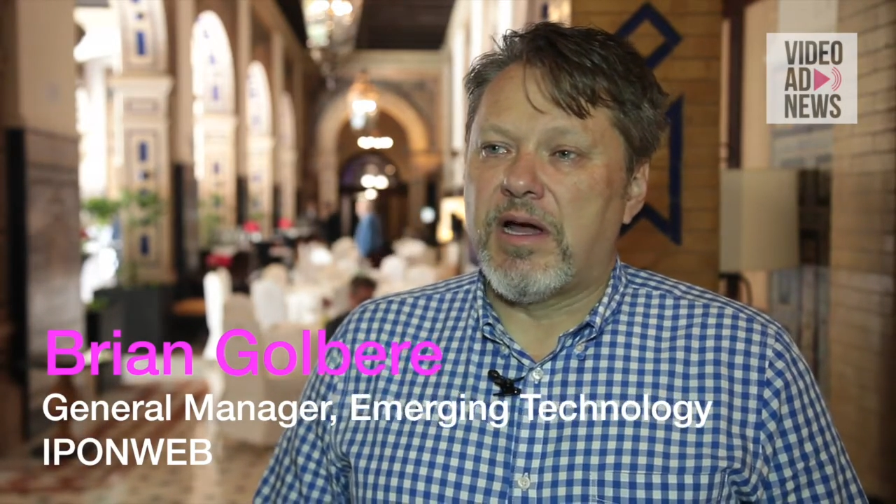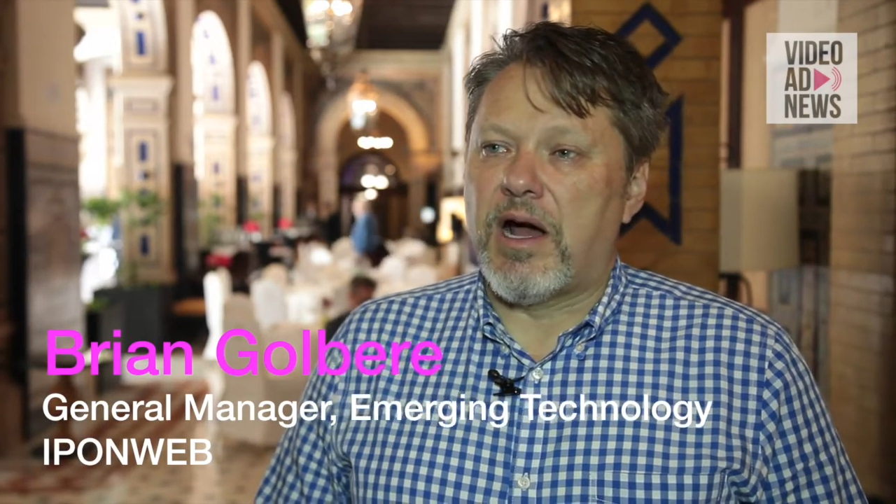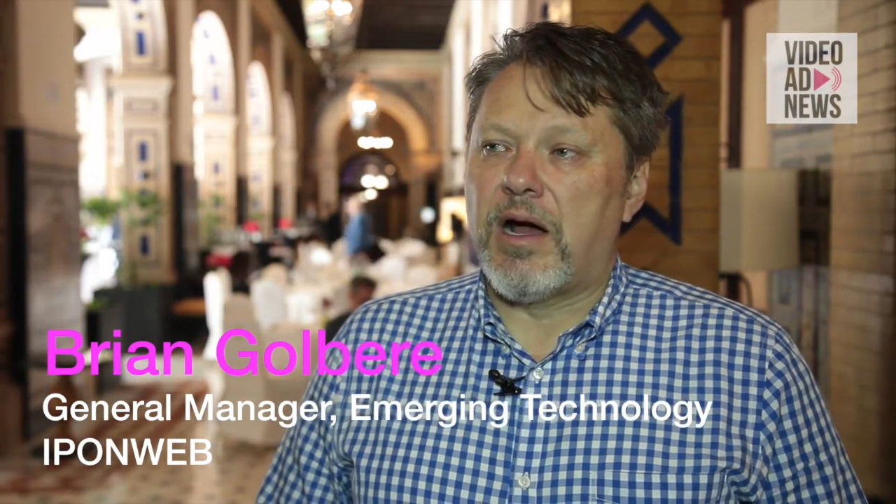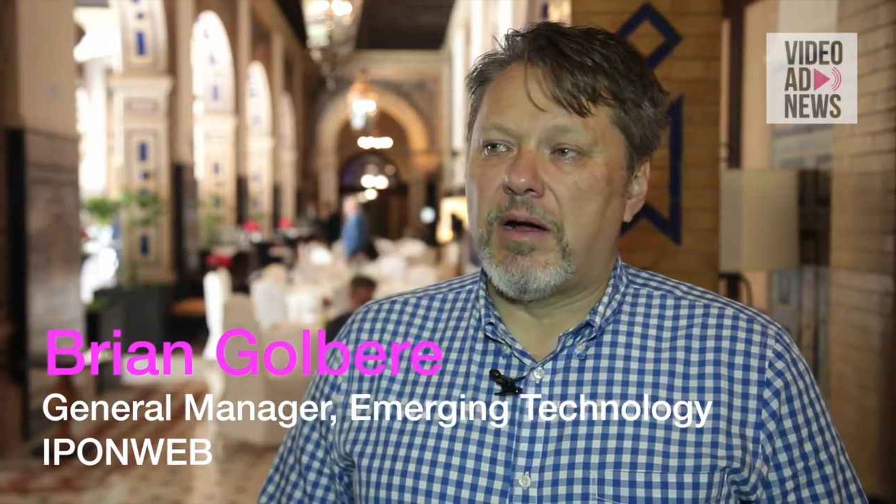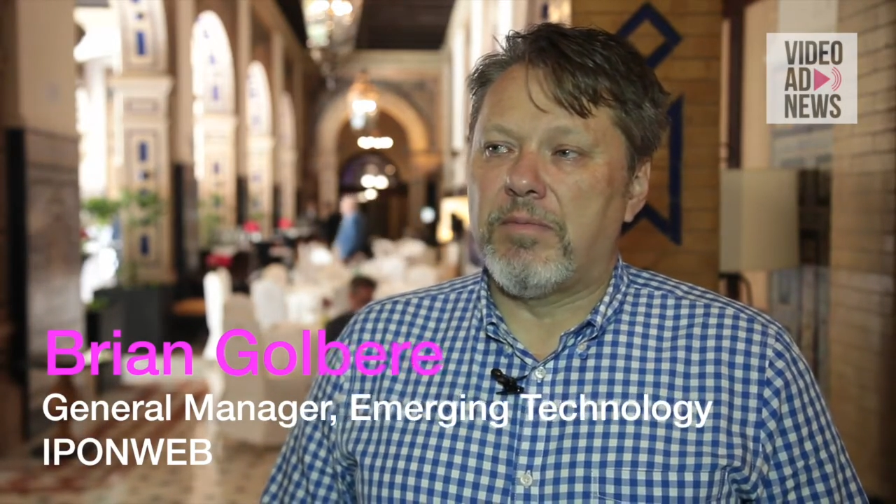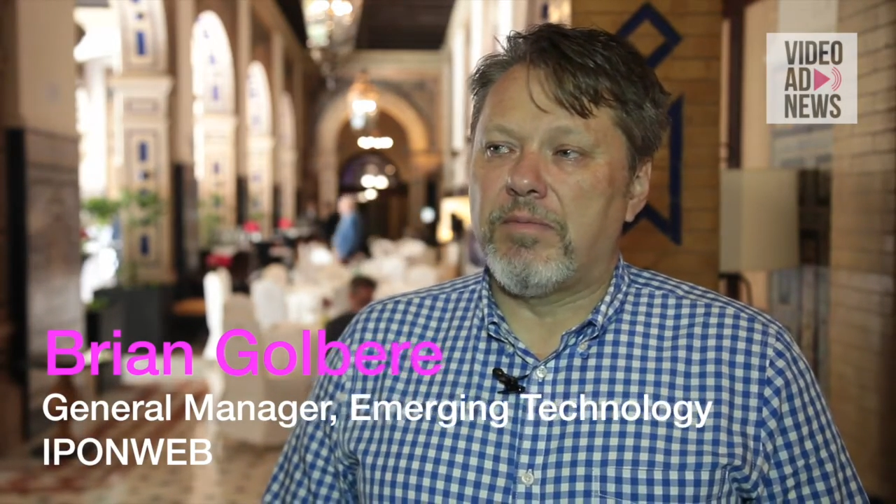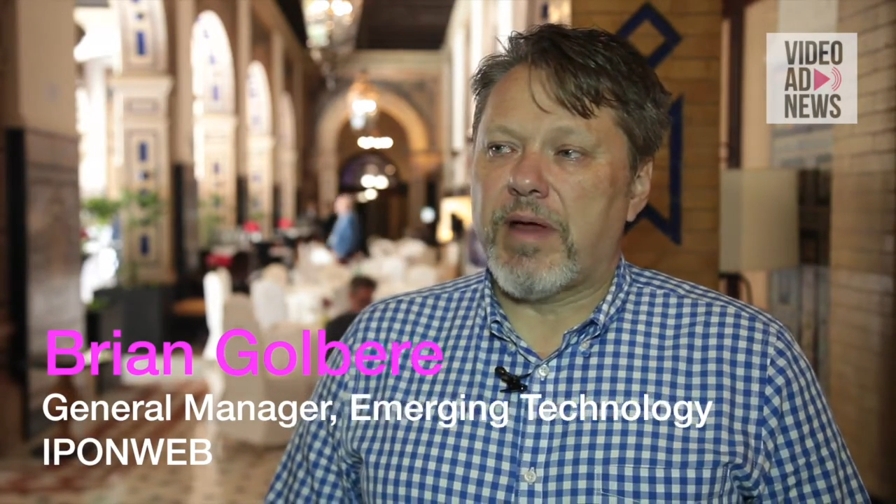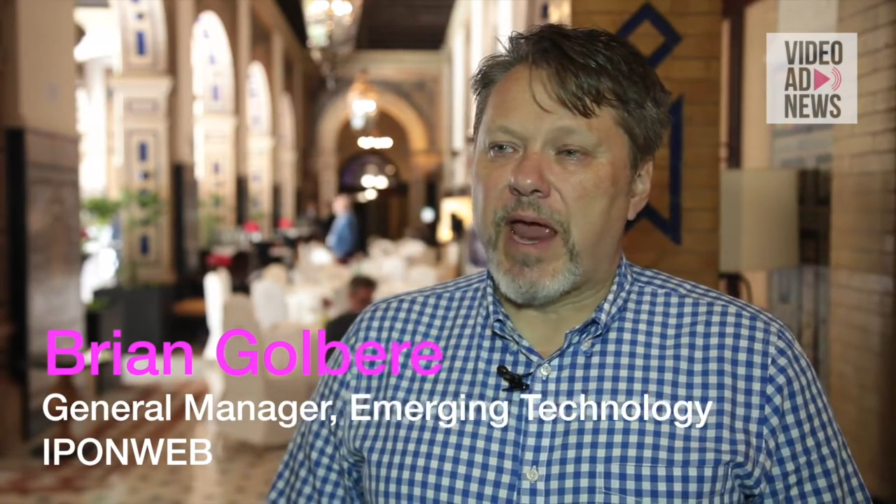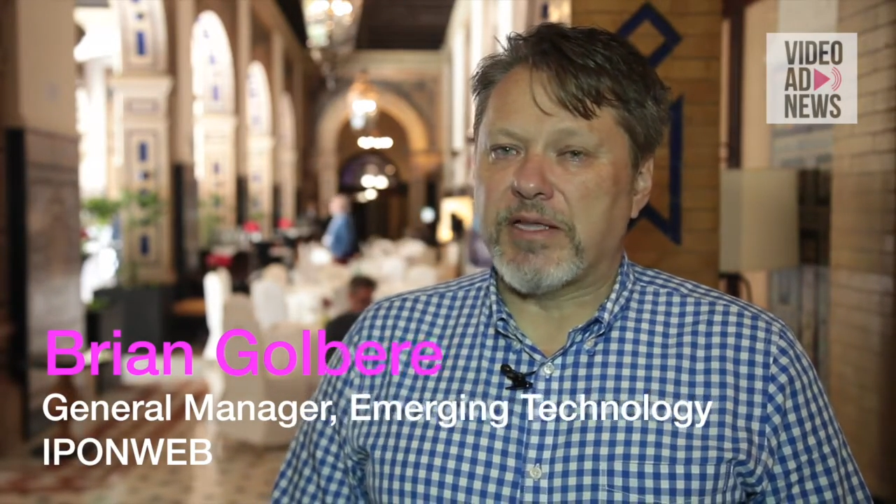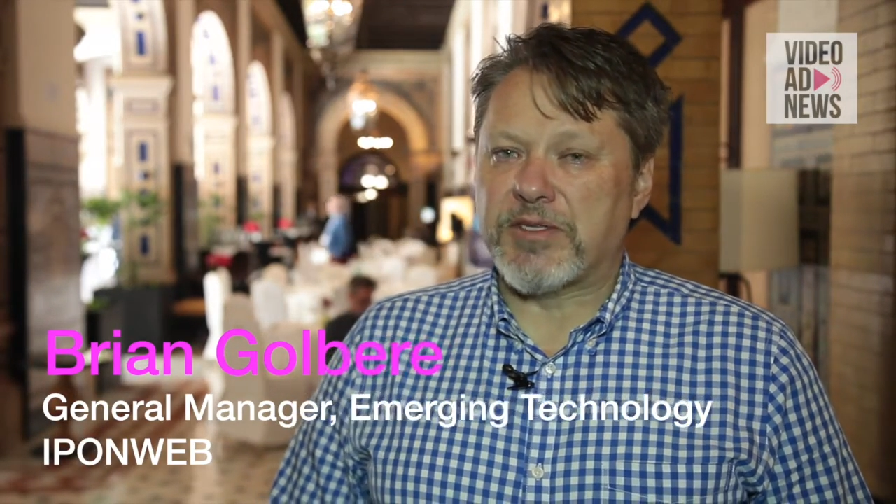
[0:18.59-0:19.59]
And
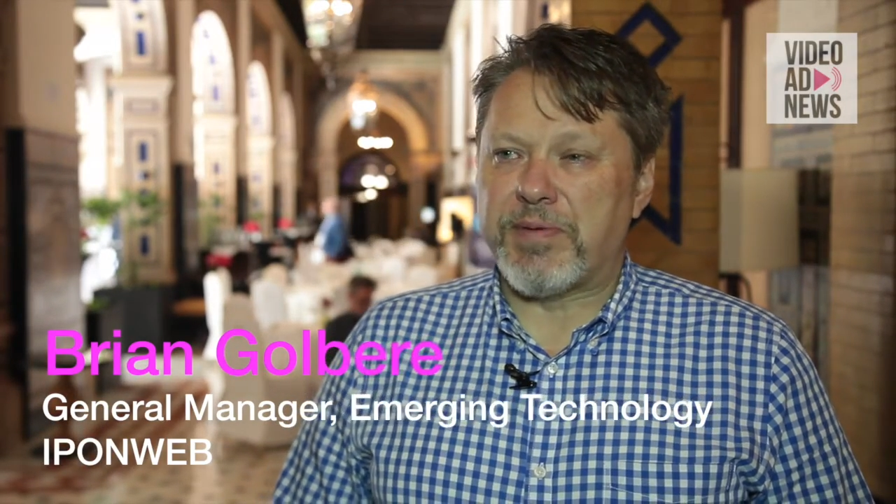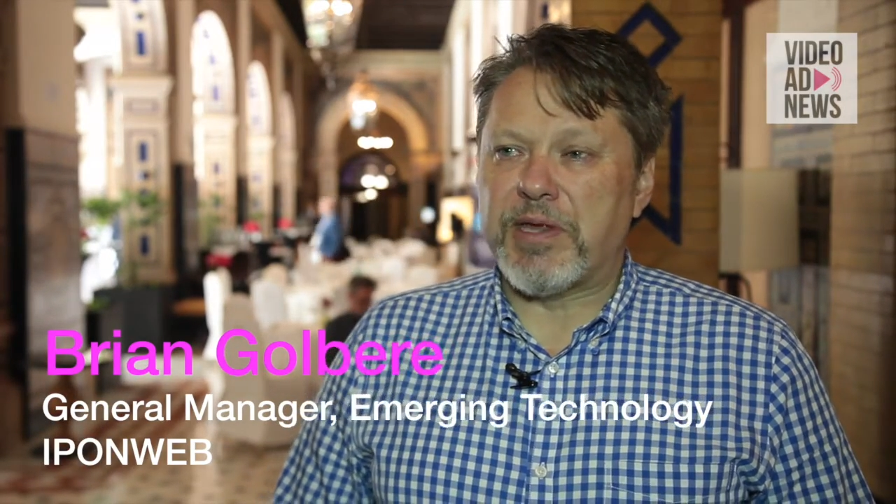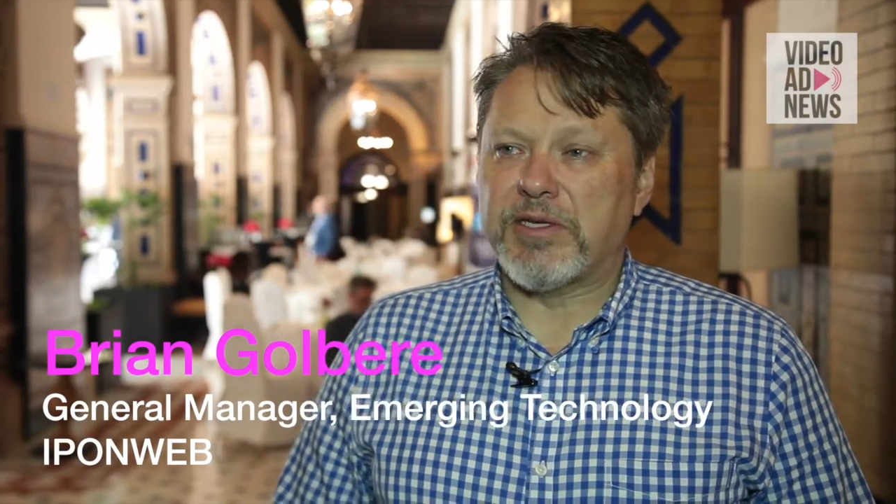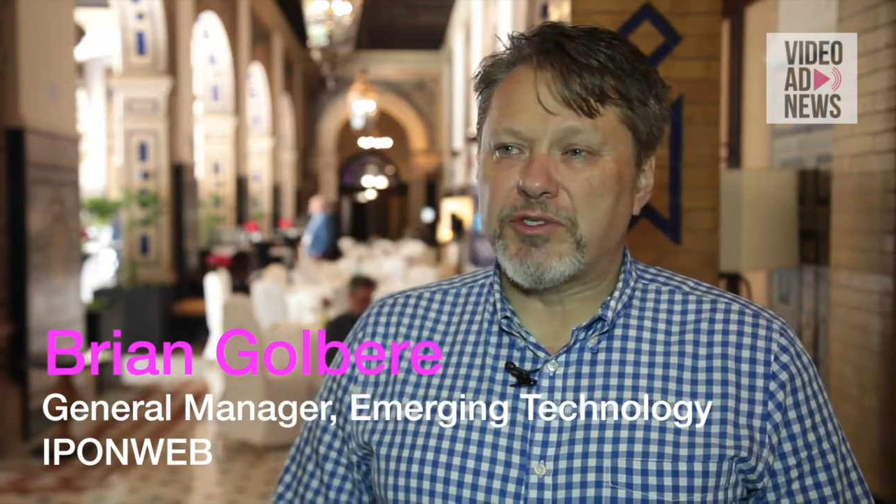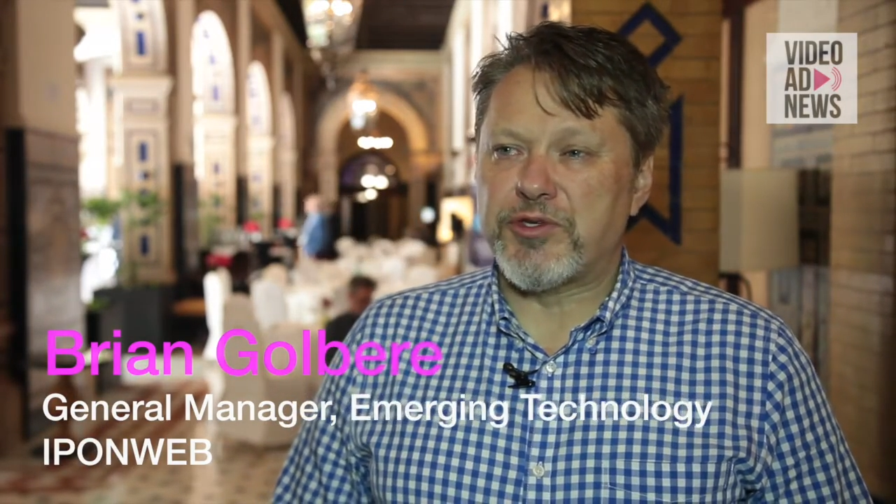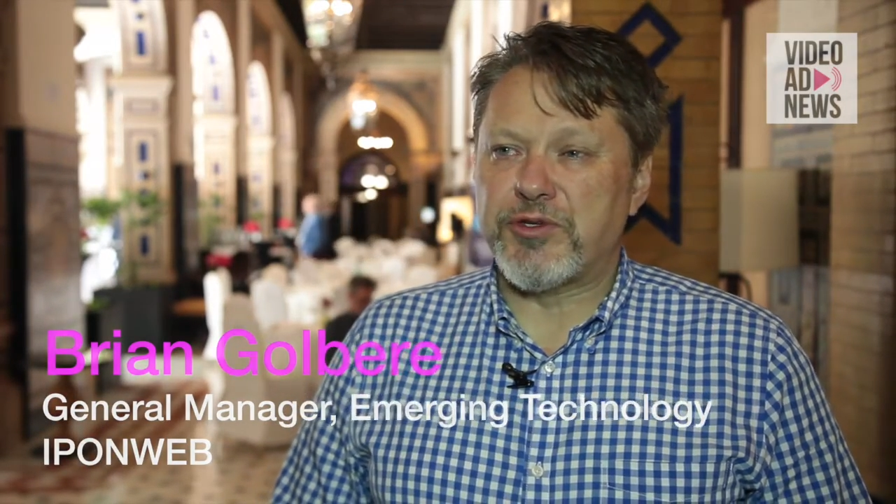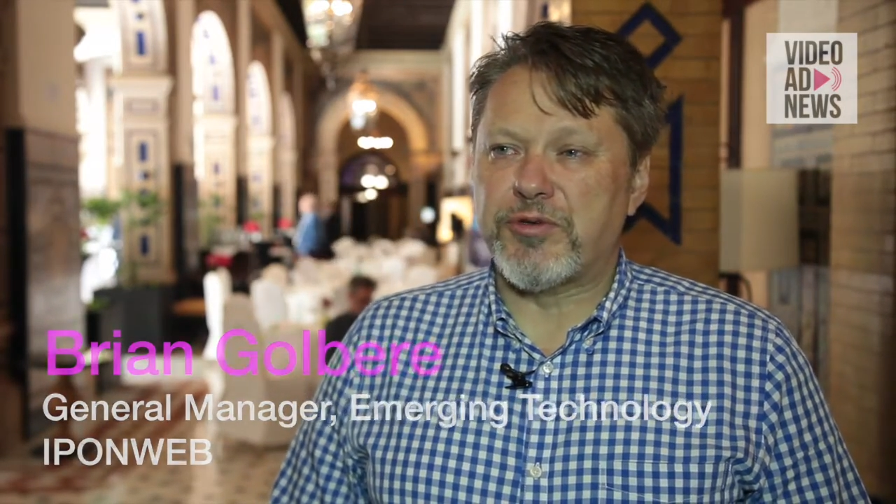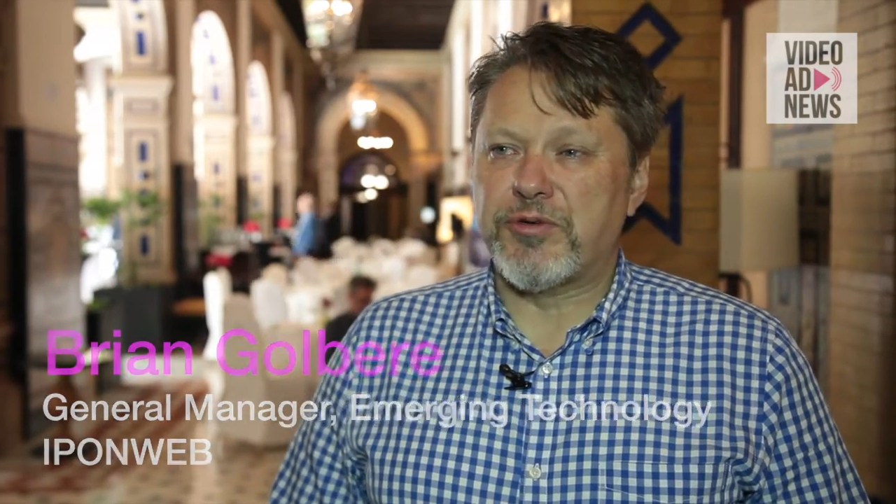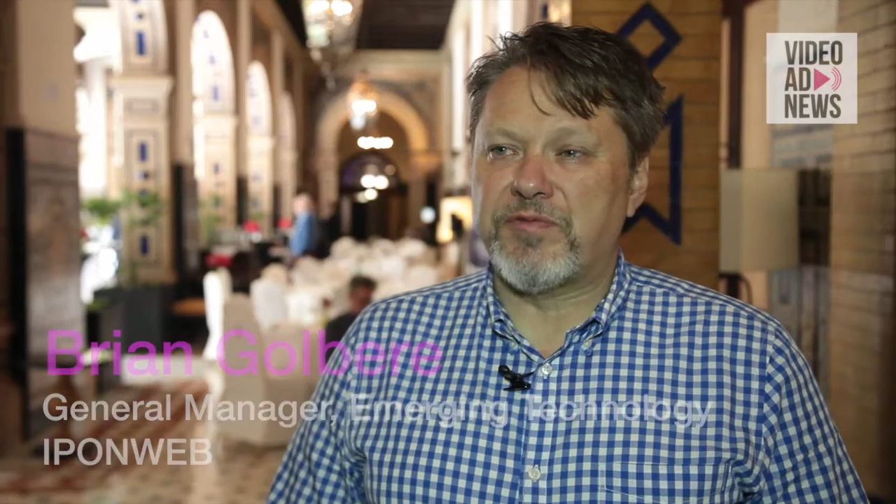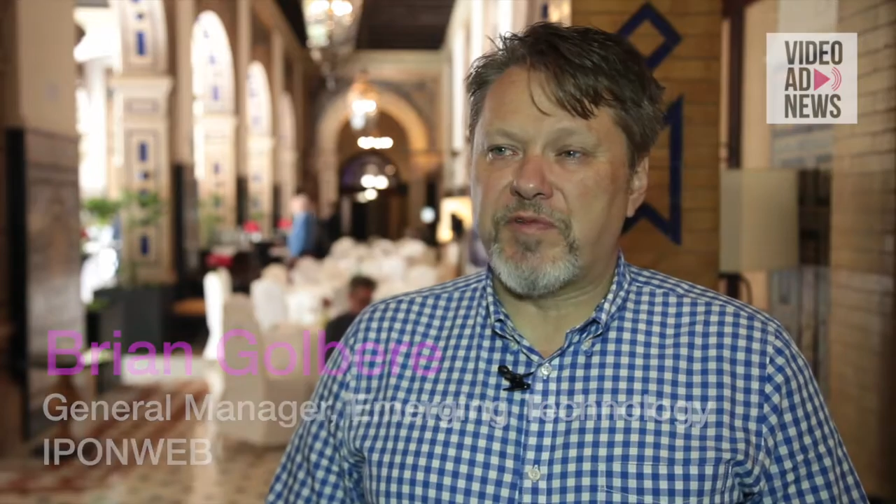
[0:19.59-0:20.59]
it's appealing
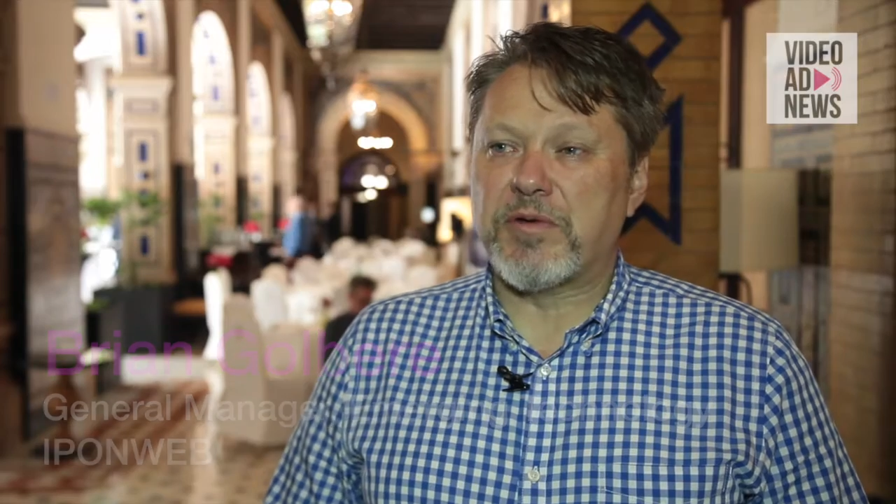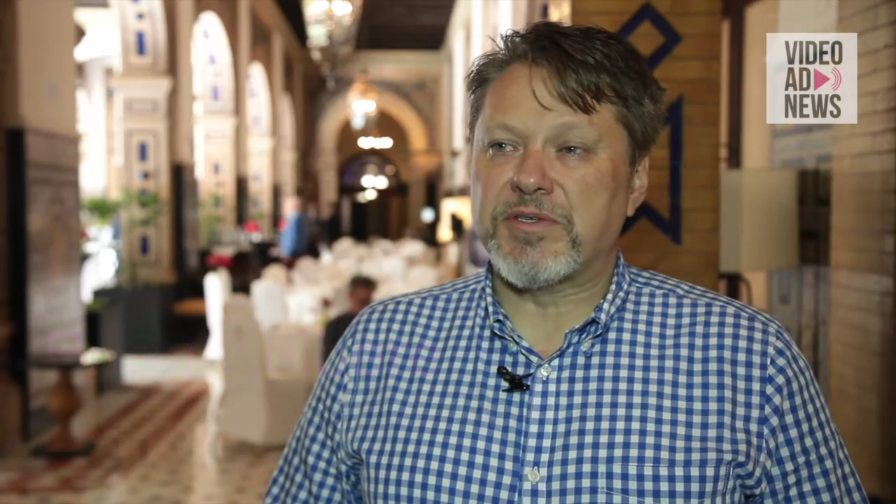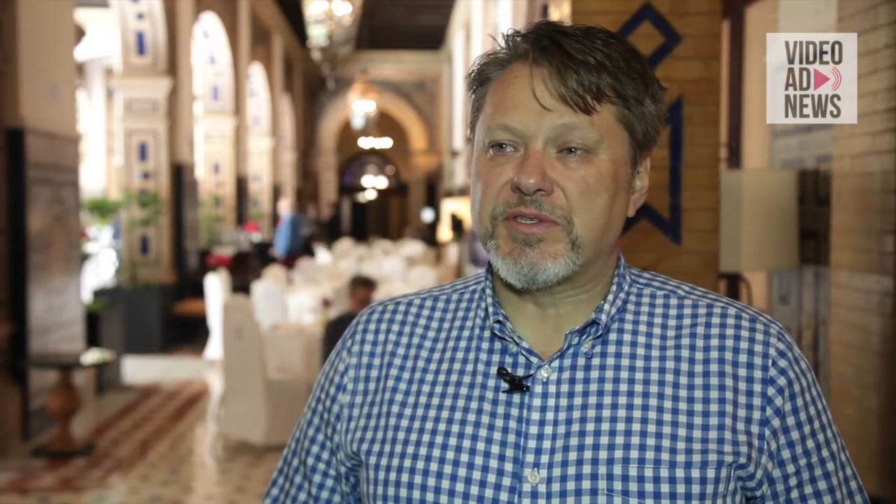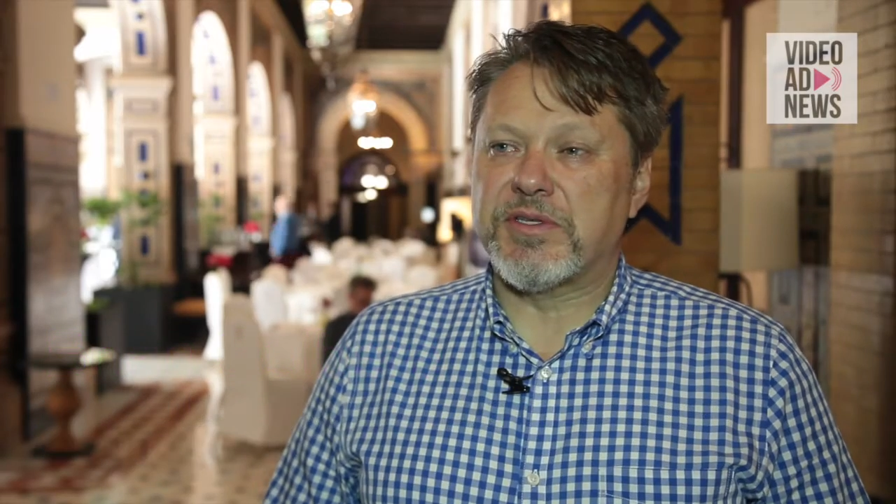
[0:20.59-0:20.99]
to folks